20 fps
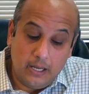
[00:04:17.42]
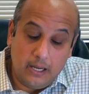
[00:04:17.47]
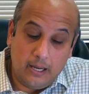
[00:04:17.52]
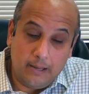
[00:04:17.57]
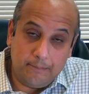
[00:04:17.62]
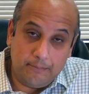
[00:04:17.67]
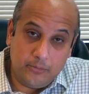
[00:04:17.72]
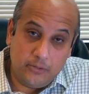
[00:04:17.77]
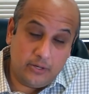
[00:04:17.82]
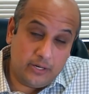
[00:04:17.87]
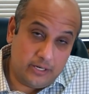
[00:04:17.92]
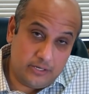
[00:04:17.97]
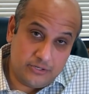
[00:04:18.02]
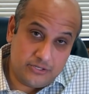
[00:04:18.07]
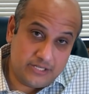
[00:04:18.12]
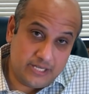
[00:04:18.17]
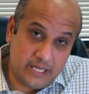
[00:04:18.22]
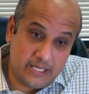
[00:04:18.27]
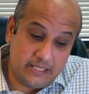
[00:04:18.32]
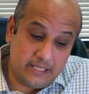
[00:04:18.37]
You got to
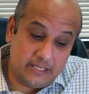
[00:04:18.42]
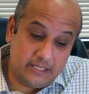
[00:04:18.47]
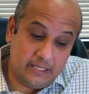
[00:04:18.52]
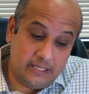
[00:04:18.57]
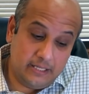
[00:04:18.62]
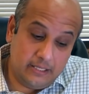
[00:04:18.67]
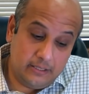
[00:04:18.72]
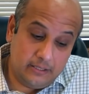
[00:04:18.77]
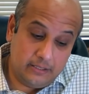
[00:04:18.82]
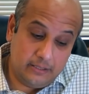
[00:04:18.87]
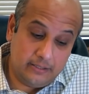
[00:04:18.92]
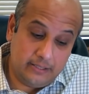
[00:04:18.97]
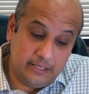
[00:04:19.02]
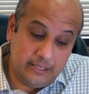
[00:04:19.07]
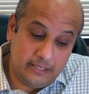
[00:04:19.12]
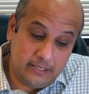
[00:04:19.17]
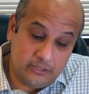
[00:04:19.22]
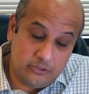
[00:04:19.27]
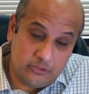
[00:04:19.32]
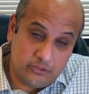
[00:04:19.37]
understand that in the
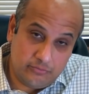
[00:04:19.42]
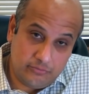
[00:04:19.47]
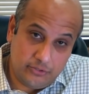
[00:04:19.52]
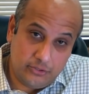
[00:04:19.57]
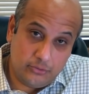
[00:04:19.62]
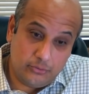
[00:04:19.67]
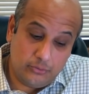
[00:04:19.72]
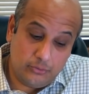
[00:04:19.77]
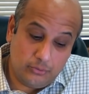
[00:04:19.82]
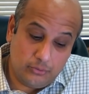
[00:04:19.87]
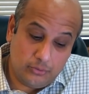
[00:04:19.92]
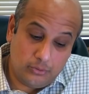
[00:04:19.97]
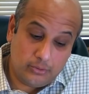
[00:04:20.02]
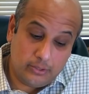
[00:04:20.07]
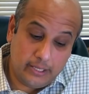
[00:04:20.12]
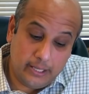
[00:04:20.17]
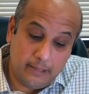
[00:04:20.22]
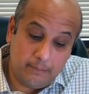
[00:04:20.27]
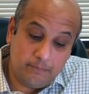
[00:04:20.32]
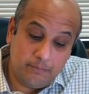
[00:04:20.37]
interview,
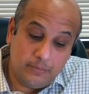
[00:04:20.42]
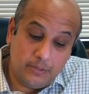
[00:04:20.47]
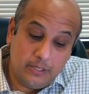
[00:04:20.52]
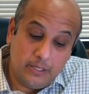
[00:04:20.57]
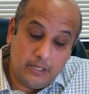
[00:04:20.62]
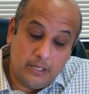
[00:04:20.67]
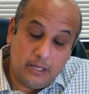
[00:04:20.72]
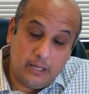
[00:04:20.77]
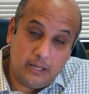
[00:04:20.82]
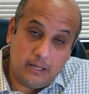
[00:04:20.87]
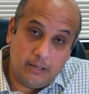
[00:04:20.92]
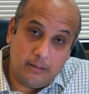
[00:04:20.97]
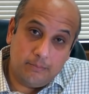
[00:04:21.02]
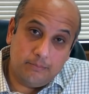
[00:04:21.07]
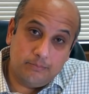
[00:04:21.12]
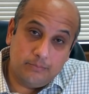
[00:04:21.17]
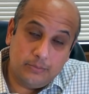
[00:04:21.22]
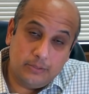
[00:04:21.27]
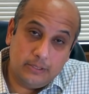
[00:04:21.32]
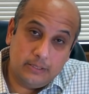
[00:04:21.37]
okay,
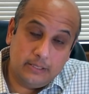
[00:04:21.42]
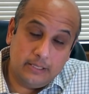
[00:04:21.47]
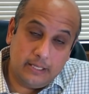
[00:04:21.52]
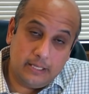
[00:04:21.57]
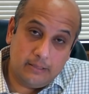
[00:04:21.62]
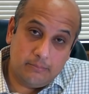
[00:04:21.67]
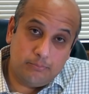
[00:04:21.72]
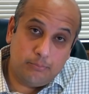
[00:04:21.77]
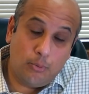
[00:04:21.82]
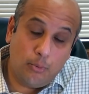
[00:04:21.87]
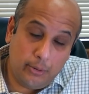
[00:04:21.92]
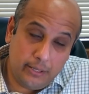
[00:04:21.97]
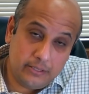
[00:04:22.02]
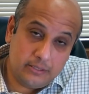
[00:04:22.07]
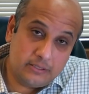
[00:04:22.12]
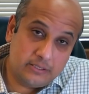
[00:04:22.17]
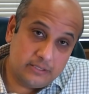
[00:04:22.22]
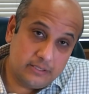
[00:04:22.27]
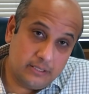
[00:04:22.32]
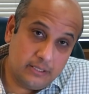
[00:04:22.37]
the
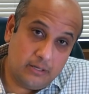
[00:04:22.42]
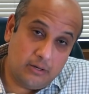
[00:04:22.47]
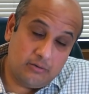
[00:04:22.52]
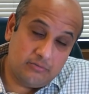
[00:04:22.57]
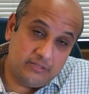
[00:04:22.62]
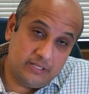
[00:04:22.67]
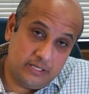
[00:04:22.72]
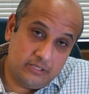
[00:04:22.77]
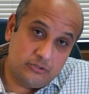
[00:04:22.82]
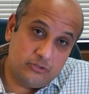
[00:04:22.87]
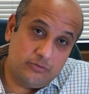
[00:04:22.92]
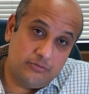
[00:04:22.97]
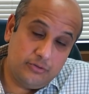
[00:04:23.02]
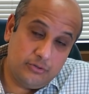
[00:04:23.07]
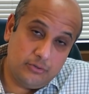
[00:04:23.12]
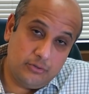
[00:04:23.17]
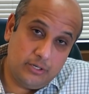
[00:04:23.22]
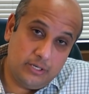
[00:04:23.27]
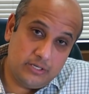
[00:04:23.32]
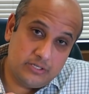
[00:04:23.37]
point of the
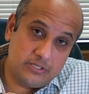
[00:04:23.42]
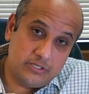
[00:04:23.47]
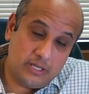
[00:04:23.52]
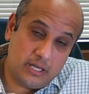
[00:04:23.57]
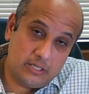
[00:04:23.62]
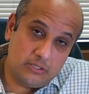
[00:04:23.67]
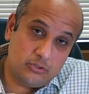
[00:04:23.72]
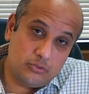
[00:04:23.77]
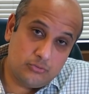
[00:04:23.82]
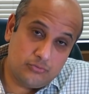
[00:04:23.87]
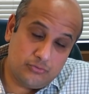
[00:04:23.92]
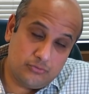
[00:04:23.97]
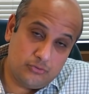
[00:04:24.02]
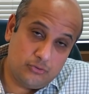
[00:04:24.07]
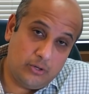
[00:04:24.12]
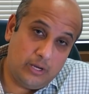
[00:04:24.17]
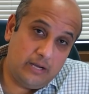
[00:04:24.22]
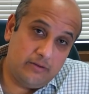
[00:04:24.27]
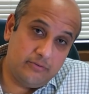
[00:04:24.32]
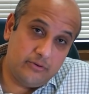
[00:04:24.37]
interview is not
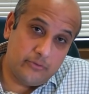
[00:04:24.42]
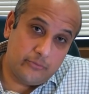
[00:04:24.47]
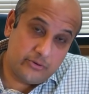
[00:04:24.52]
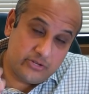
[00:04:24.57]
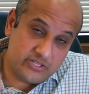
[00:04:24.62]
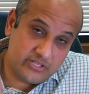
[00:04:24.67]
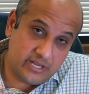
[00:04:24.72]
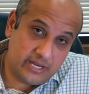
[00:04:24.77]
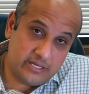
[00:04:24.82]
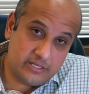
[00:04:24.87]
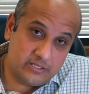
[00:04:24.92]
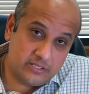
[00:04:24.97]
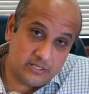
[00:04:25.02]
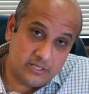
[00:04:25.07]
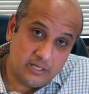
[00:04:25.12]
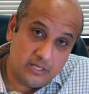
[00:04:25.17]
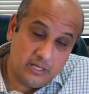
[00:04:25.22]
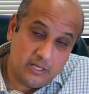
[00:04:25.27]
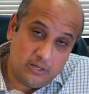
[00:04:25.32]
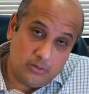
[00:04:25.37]
to have you recite
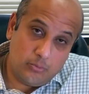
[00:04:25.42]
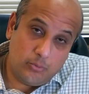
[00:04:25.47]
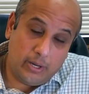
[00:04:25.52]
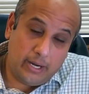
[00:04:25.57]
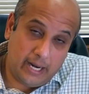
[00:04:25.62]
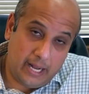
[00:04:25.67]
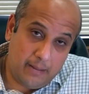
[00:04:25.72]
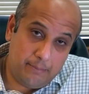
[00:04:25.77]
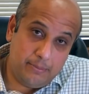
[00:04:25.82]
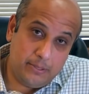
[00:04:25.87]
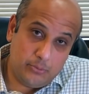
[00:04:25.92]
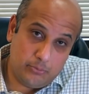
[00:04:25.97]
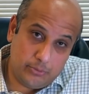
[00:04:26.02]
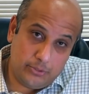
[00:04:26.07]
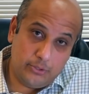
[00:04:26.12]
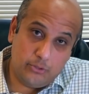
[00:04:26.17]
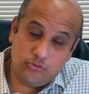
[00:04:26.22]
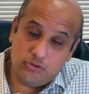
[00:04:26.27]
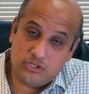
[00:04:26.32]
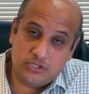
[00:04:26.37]
what happened
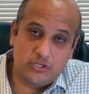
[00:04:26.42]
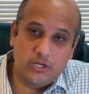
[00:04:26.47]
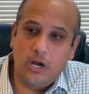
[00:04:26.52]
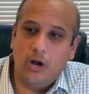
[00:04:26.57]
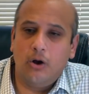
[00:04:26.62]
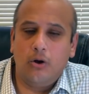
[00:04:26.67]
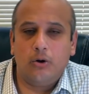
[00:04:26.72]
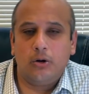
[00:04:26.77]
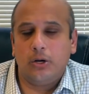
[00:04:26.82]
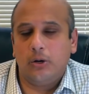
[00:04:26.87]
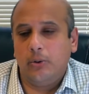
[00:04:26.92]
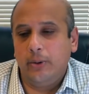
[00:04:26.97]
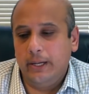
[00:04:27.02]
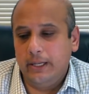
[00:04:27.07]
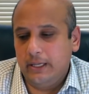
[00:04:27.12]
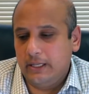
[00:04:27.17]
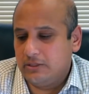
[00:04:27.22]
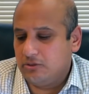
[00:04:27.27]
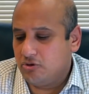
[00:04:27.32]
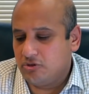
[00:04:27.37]
with you. Just say, oh, go
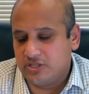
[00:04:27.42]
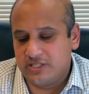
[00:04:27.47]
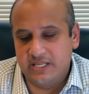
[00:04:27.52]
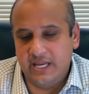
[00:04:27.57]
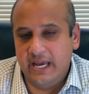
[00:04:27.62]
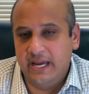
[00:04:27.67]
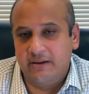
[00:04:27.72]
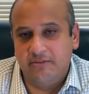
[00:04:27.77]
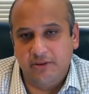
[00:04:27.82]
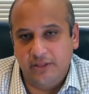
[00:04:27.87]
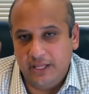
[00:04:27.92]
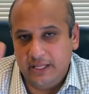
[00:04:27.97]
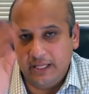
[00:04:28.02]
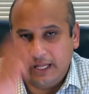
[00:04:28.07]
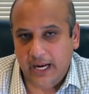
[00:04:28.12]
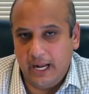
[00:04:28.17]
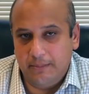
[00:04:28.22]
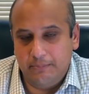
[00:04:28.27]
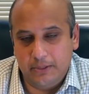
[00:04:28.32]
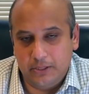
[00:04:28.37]
in and just say everything
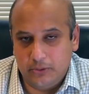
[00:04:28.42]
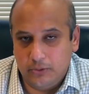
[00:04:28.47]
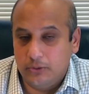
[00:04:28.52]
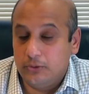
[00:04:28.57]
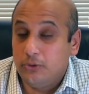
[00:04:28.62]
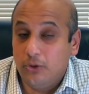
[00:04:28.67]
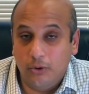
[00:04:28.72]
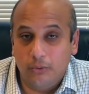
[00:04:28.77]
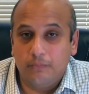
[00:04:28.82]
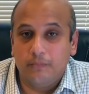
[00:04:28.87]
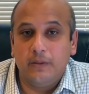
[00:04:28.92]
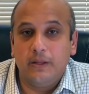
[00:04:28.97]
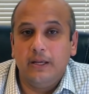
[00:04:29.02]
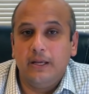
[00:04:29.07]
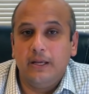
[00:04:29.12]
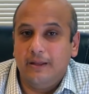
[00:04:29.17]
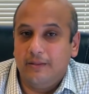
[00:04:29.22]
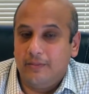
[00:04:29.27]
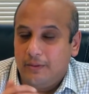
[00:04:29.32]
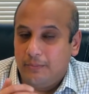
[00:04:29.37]
that happened to you. No.
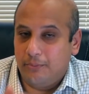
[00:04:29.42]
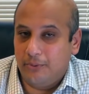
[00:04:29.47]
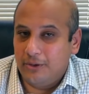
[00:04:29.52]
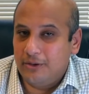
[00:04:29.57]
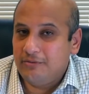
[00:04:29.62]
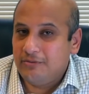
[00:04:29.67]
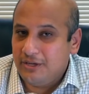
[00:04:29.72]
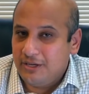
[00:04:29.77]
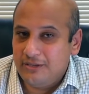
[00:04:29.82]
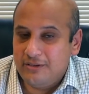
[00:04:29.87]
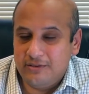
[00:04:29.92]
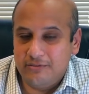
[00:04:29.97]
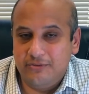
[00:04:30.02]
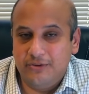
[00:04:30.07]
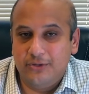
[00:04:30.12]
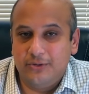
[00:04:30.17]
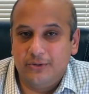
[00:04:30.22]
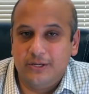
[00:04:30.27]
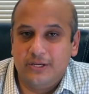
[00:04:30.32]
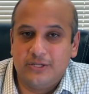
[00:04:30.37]
The point of the
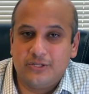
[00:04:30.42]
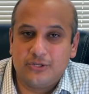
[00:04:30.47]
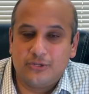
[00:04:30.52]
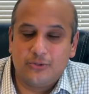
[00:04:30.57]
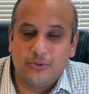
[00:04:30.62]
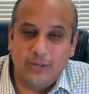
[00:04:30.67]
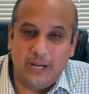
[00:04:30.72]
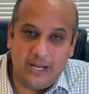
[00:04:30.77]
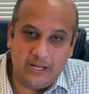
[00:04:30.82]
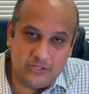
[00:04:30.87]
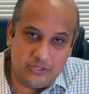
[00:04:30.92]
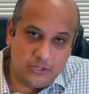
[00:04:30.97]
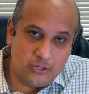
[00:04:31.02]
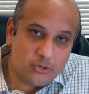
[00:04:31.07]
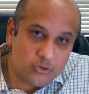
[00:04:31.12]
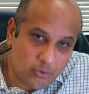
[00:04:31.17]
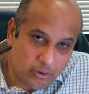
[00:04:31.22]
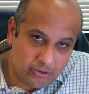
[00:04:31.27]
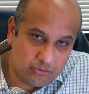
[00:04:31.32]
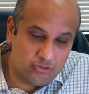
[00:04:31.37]
interview is to ask you
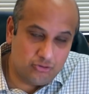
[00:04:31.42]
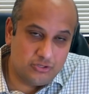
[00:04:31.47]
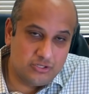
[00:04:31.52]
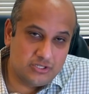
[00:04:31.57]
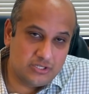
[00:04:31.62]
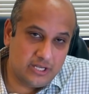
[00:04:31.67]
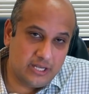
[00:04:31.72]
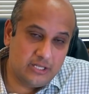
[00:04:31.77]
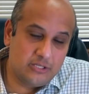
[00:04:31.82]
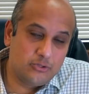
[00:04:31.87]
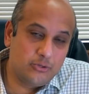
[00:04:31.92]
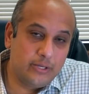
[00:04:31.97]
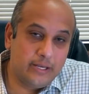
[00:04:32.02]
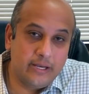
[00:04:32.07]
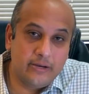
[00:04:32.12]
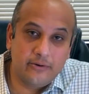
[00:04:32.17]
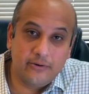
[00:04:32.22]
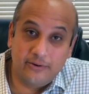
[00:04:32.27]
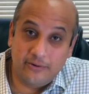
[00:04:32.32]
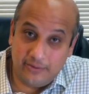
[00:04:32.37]
questions and to
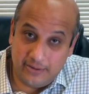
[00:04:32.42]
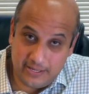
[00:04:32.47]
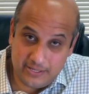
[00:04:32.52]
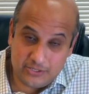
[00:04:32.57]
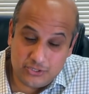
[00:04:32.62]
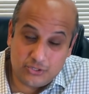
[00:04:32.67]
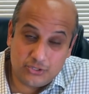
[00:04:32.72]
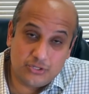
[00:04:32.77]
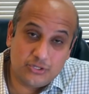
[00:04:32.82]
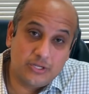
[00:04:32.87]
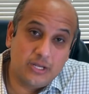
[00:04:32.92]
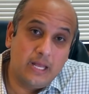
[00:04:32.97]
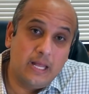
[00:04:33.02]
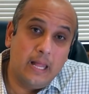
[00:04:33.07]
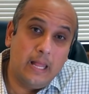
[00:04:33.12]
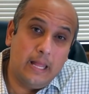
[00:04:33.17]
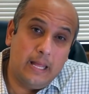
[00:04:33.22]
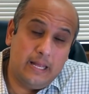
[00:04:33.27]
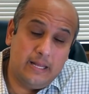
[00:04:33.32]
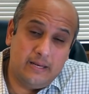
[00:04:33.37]
hear your answers.
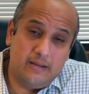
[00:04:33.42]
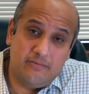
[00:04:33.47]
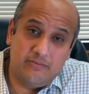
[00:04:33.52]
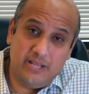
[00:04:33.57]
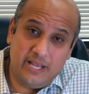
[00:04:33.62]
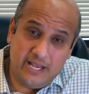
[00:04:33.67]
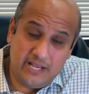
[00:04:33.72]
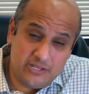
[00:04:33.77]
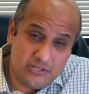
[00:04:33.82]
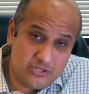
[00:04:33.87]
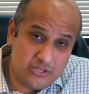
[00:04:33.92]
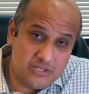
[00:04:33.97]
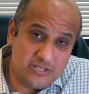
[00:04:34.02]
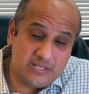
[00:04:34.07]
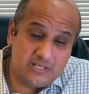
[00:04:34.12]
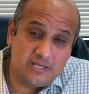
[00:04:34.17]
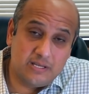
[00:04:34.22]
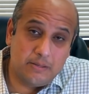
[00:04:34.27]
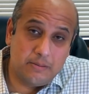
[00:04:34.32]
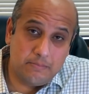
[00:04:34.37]
And if the
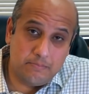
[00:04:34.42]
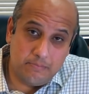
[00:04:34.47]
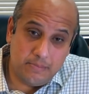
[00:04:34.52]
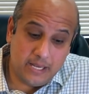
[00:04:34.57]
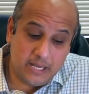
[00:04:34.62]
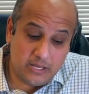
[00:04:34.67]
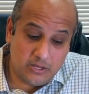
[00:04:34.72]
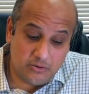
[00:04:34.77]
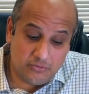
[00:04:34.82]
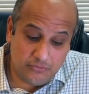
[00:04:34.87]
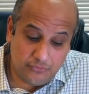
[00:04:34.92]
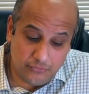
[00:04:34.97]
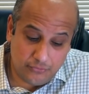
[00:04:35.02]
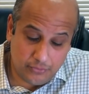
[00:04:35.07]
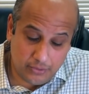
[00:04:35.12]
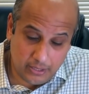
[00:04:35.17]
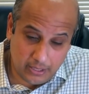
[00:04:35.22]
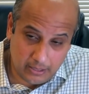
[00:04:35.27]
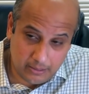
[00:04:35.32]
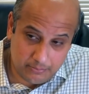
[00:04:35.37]
answers make you
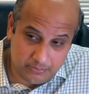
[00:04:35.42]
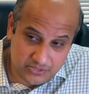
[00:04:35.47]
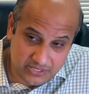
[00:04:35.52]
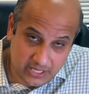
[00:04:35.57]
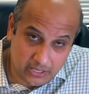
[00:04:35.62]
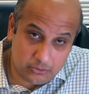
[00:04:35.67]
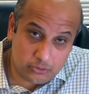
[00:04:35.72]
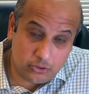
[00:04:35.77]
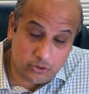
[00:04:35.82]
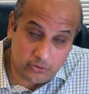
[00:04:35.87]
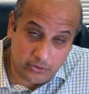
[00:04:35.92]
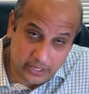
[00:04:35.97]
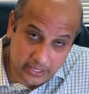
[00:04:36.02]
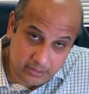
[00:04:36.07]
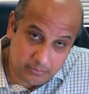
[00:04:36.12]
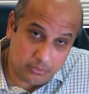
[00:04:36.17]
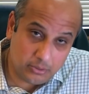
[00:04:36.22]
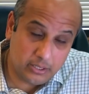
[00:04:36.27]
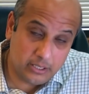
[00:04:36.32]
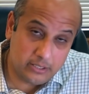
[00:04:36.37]
sound
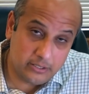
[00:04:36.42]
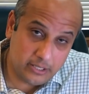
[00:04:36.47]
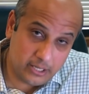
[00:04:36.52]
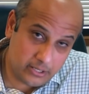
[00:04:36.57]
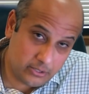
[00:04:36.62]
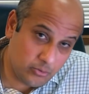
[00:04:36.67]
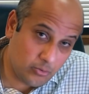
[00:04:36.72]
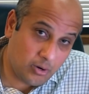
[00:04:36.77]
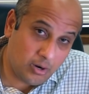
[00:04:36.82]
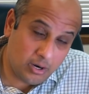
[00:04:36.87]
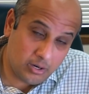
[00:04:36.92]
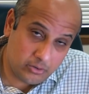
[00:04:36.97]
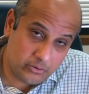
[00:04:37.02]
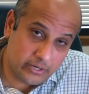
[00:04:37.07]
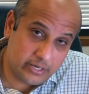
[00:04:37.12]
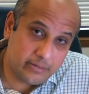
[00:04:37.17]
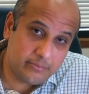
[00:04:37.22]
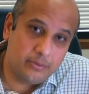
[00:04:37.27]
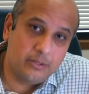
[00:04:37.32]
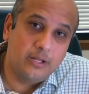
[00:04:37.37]
credible and that you are
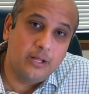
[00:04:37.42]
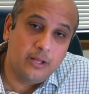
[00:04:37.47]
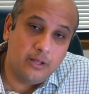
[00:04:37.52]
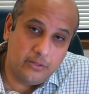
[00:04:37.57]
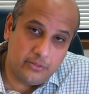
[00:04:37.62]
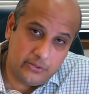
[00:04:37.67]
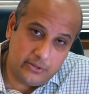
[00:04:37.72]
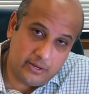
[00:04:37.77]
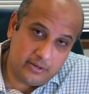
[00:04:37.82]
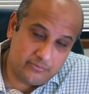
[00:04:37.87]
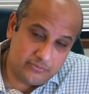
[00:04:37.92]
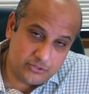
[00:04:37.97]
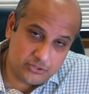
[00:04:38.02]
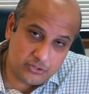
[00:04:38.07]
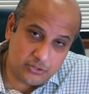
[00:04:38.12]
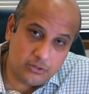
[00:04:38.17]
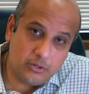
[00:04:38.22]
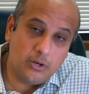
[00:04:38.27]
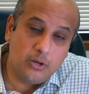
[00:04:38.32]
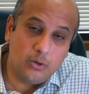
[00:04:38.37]
credible, the
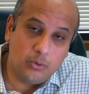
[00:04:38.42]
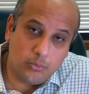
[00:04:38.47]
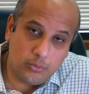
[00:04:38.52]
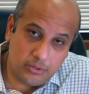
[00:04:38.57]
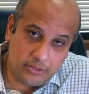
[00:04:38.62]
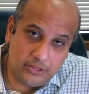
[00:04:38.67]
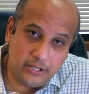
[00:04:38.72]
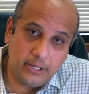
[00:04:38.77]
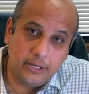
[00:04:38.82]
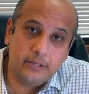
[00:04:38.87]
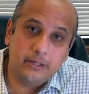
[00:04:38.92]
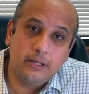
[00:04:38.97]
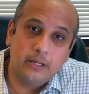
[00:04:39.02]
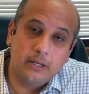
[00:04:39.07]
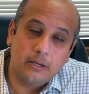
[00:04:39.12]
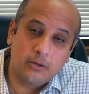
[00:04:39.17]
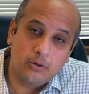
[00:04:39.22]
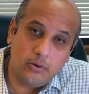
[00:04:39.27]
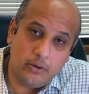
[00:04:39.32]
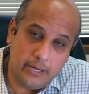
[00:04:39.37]
officer will then
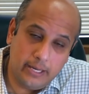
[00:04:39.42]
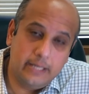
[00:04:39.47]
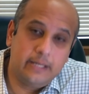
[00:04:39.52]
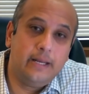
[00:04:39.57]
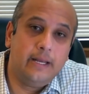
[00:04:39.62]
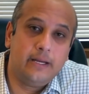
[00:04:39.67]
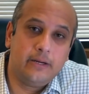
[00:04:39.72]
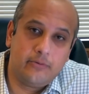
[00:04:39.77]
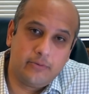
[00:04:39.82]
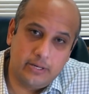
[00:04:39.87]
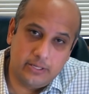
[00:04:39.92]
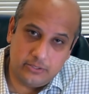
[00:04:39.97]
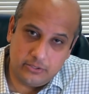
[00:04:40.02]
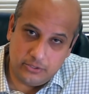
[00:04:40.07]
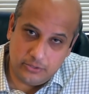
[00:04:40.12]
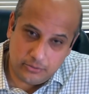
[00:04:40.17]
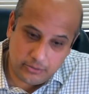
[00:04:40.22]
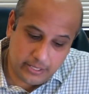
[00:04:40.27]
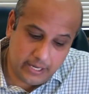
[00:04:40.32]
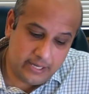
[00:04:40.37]
go ahead and grant
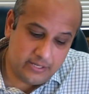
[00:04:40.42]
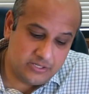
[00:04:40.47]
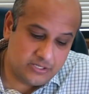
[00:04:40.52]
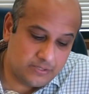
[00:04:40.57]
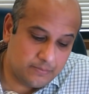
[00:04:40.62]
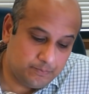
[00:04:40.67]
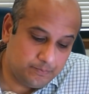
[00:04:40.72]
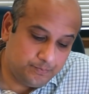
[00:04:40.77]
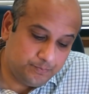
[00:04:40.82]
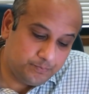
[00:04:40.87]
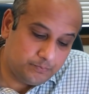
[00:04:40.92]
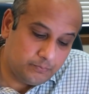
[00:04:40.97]
your case.